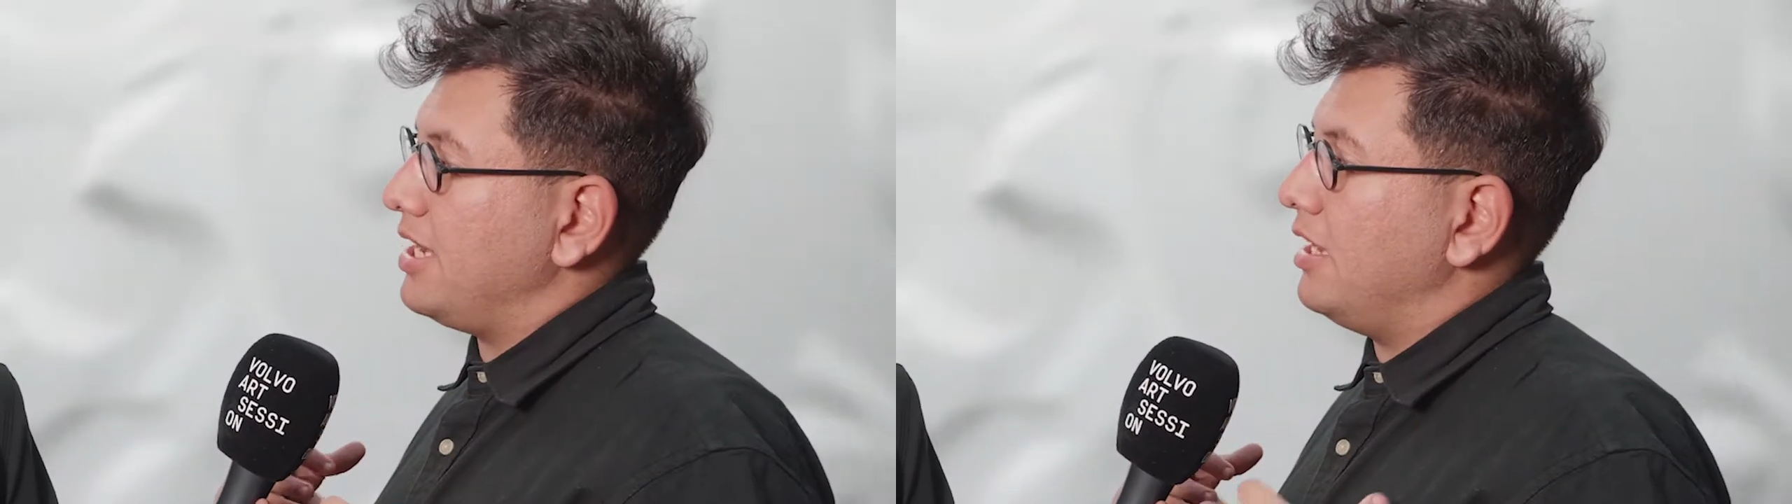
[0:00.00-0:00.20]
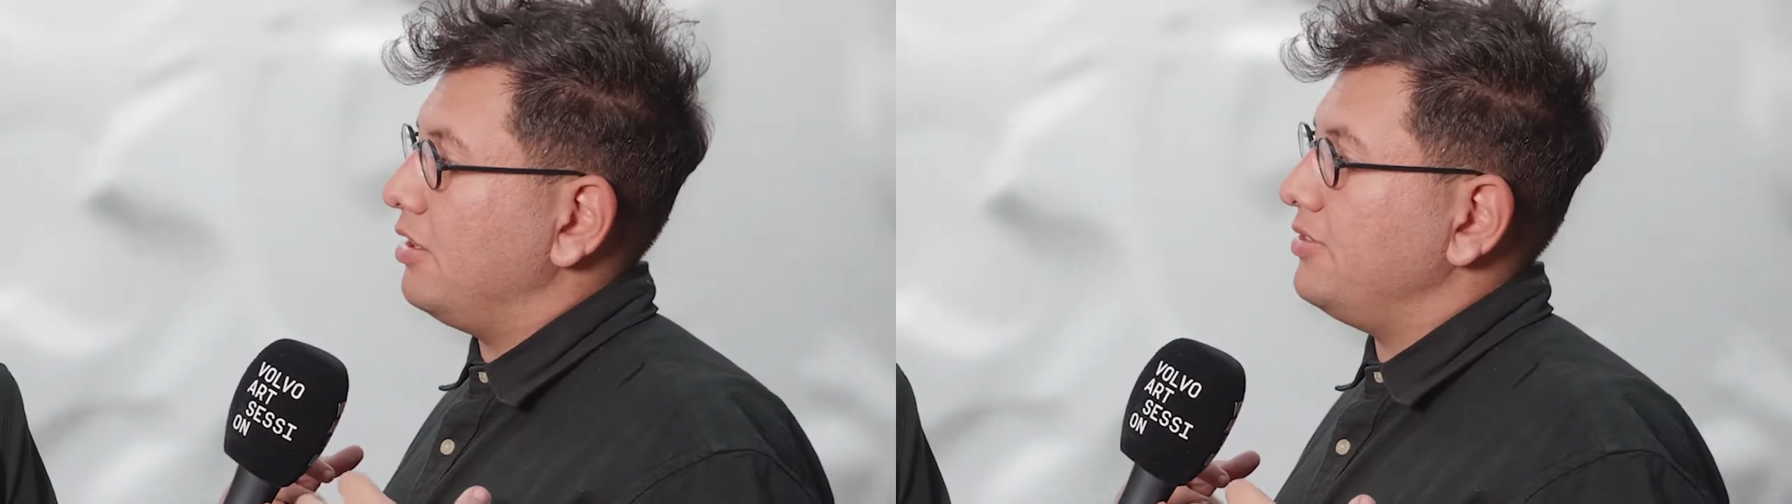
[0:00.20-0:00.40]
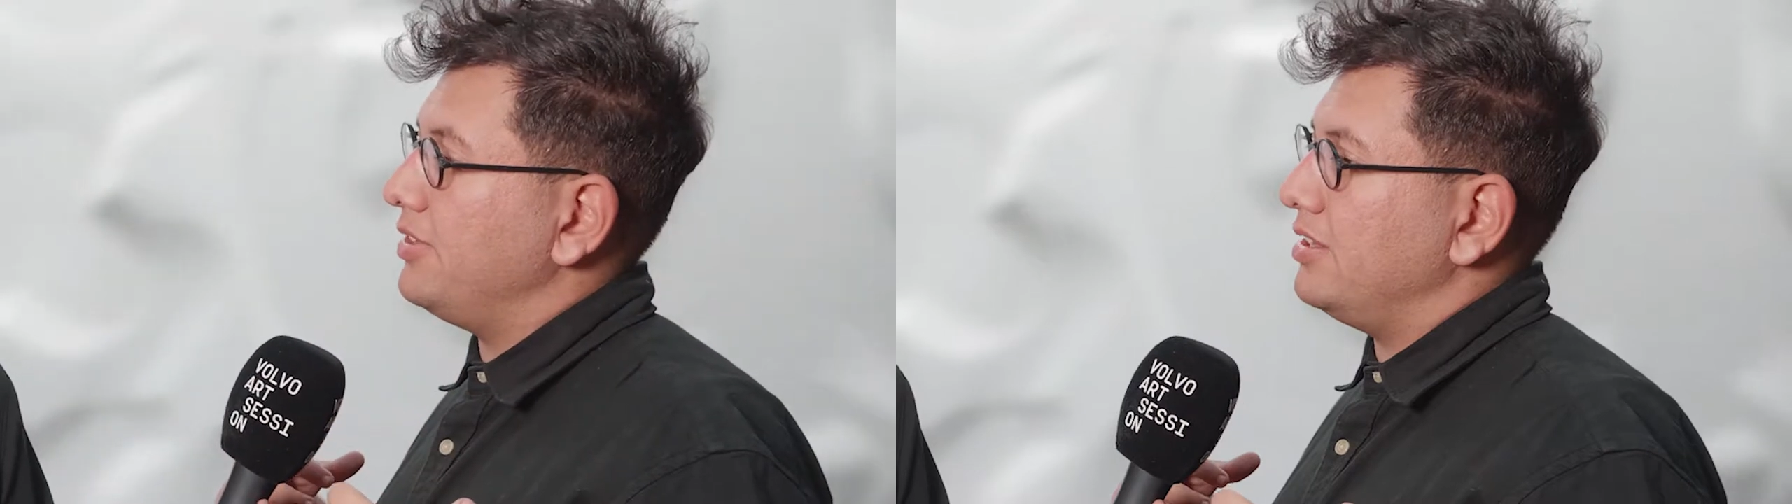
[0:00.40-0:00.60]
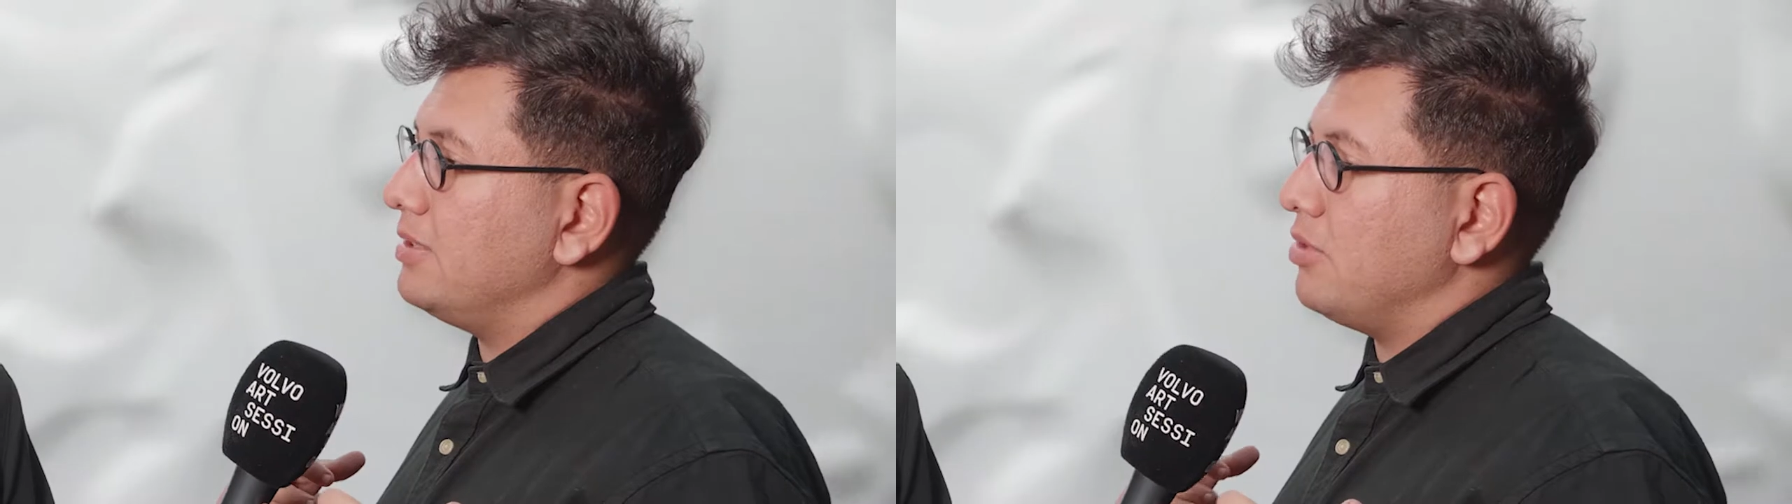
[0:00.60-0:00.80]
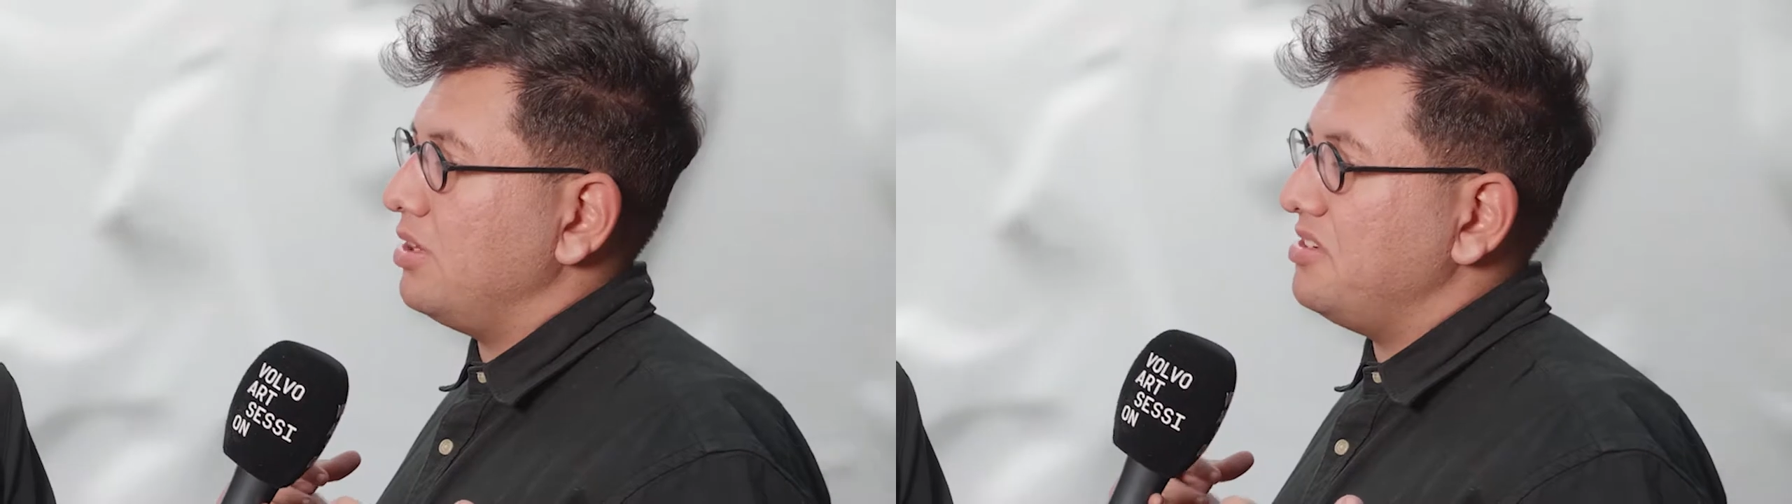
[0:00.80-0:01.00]
I learned that
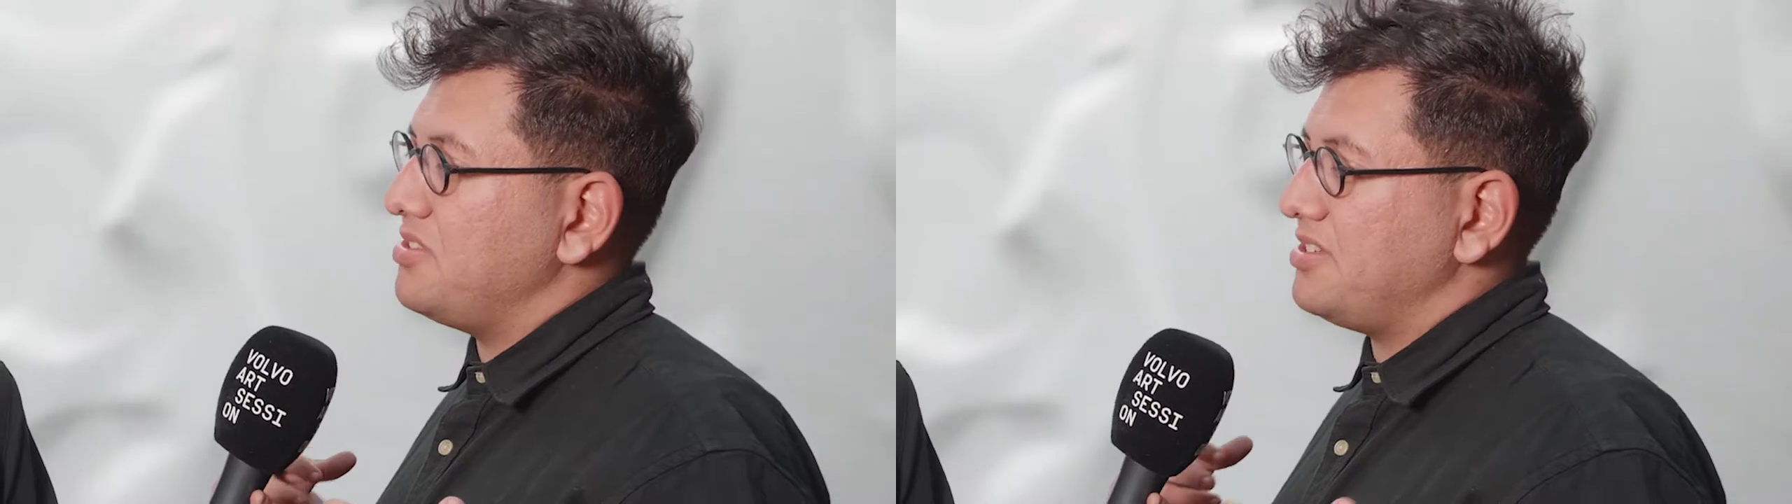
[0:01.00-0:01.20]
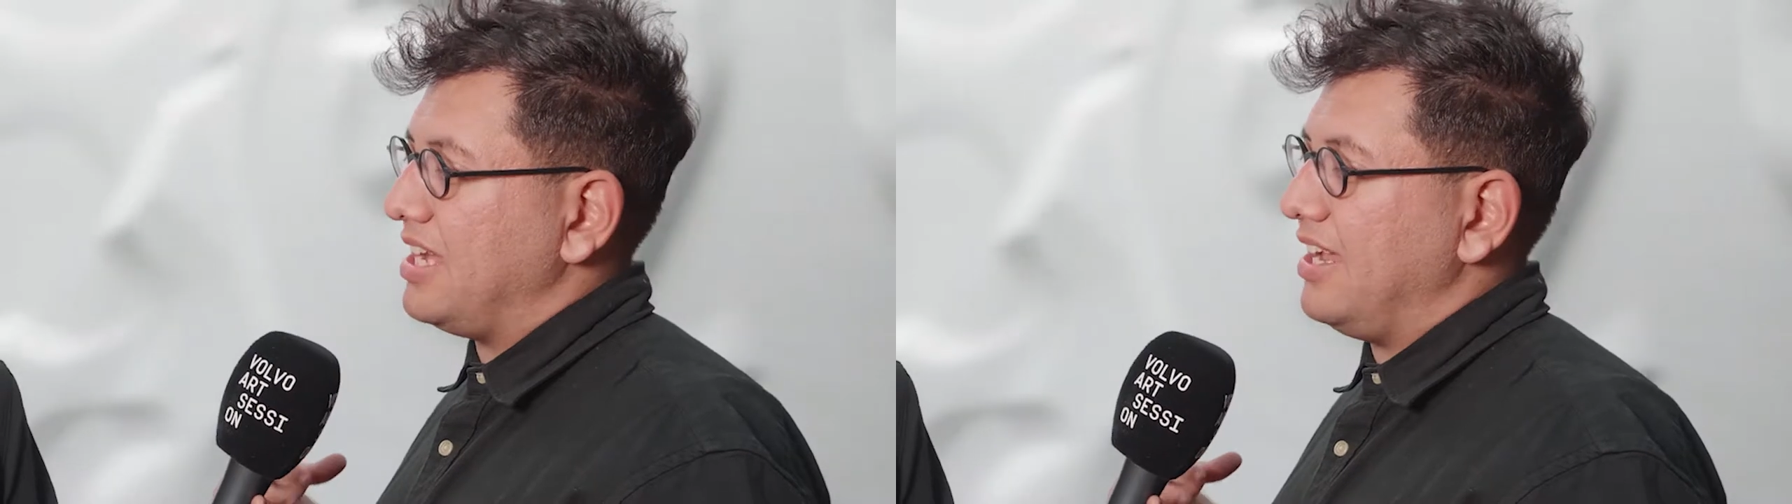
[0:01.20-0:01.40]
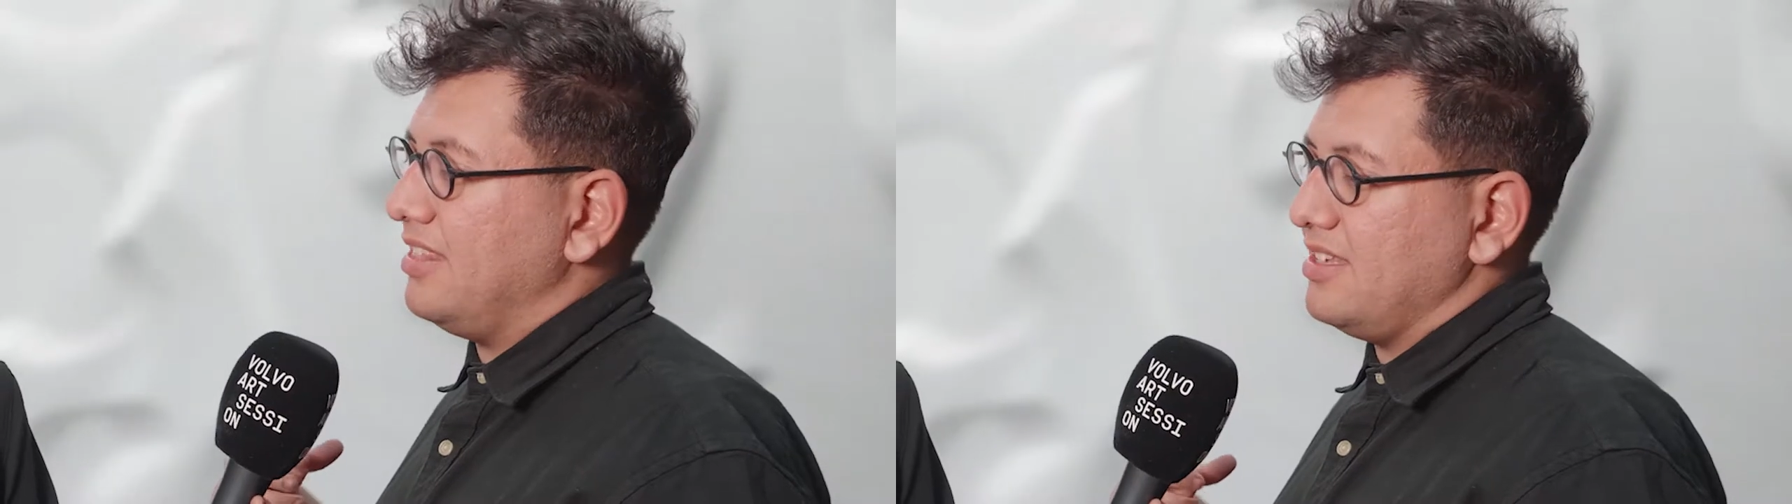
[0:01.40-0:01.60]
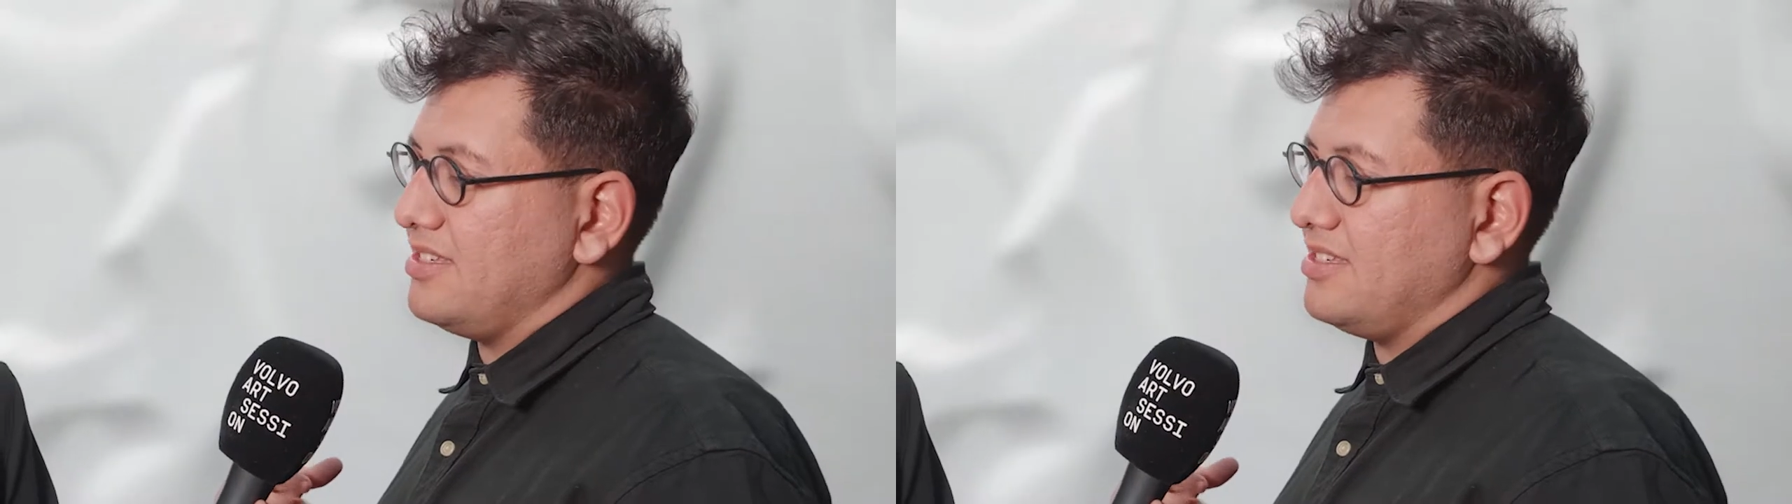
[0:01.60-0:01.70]
the more you stay in